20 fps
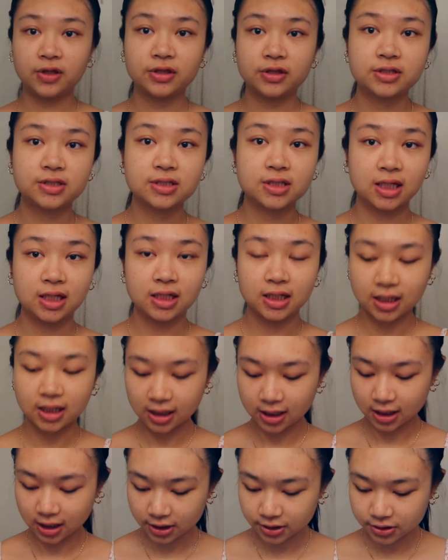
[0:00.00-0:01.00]
with
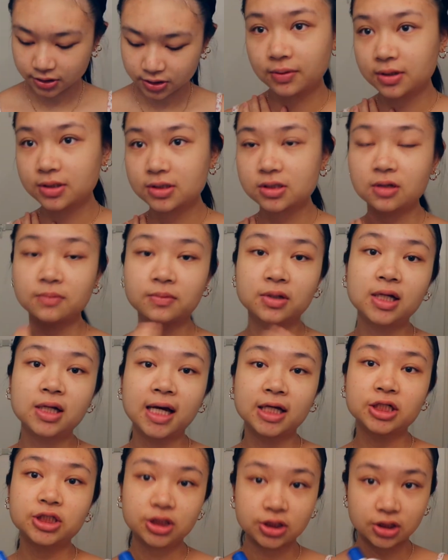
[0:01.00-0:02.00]
skincare. So I'm going to
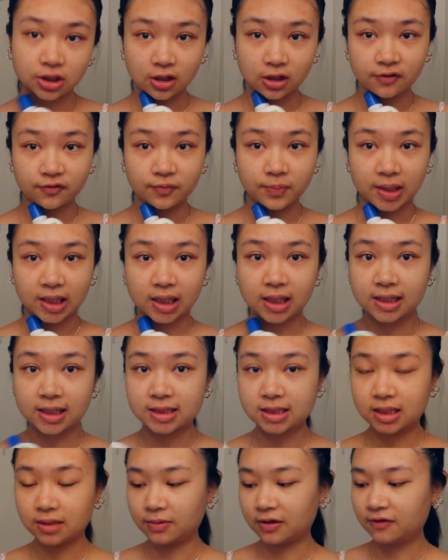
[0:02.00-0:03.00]
actually start off by
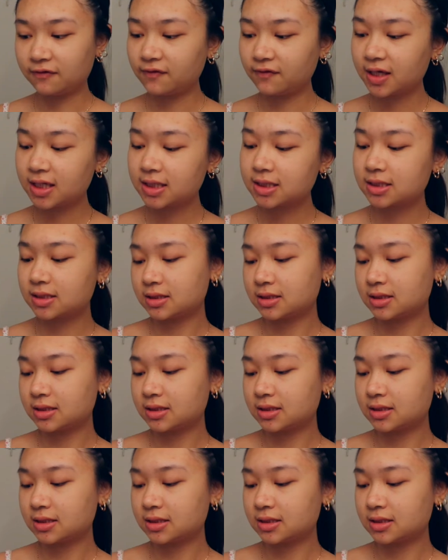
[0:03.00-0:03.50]
cleansing my face.